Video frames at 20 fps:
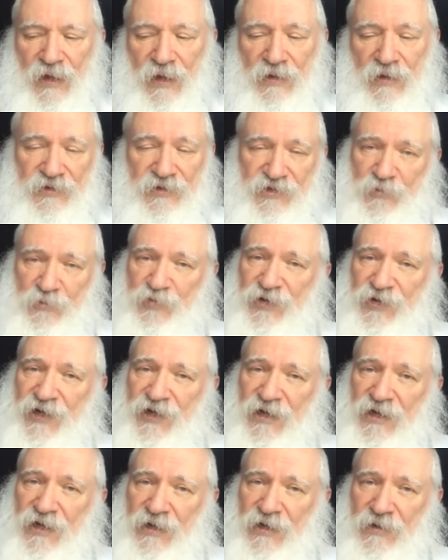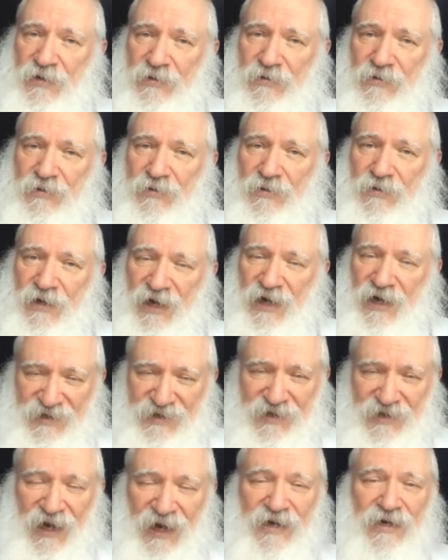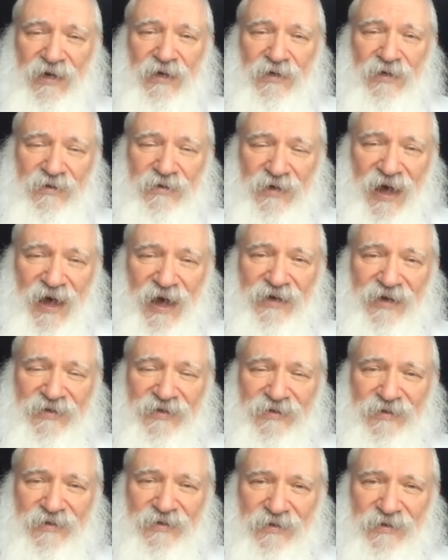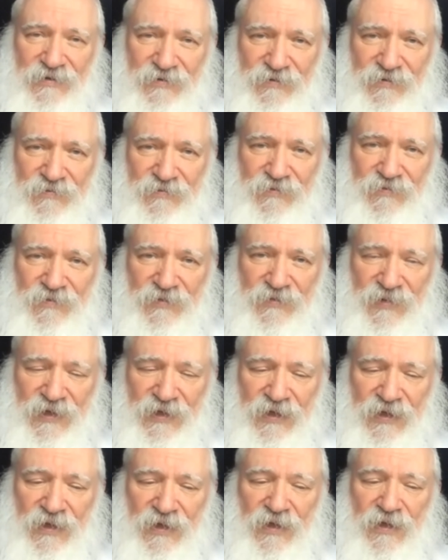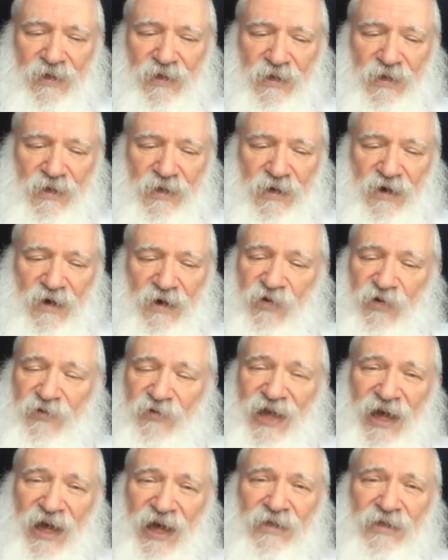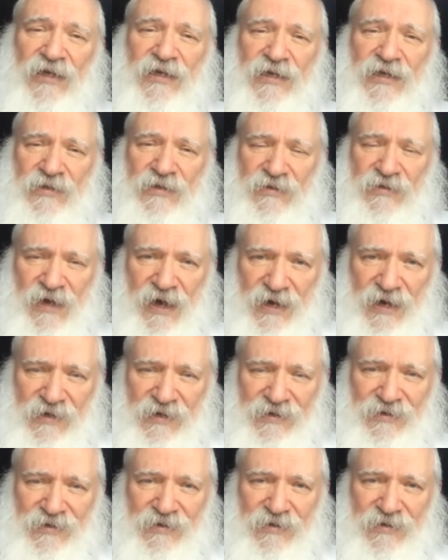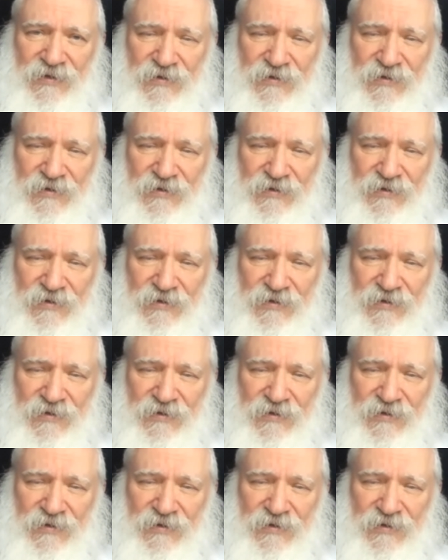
It's a pretty exciting task, a very elegant task,